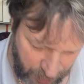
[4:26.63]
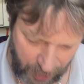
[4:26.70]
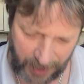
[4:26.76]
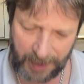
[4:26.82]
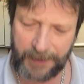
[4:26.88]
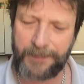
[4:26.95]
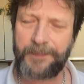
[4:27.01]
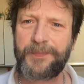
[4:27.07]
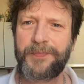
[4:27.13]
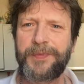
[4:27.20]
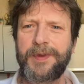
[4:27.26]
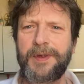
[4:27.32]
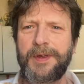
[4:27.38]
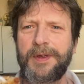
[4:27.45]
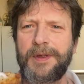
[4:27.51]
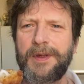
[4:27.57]
to try
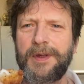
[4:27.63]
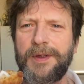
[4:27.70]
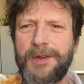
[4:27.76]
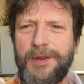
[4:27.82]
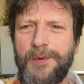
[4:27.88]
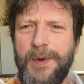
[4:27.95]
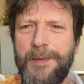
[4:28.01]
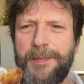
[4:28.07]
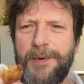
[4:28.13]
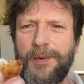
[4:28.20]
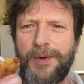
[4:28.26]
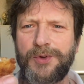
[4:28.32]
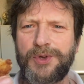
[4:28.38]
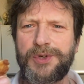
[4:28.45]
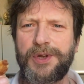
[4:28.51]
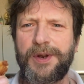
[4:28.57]
the Whitby
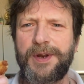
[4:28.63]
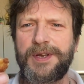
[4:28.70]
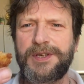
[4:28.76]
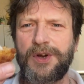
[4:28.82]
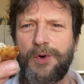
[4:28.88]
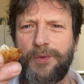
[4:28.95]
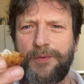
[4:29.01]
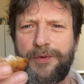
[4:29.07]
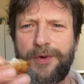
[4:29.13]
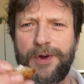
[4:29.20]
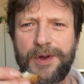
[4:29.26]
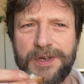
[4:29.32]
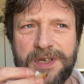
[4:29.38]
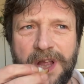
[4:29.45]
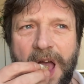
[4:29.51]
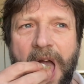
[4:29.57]
one just on its own
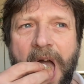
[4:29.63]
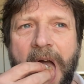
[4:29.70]
first.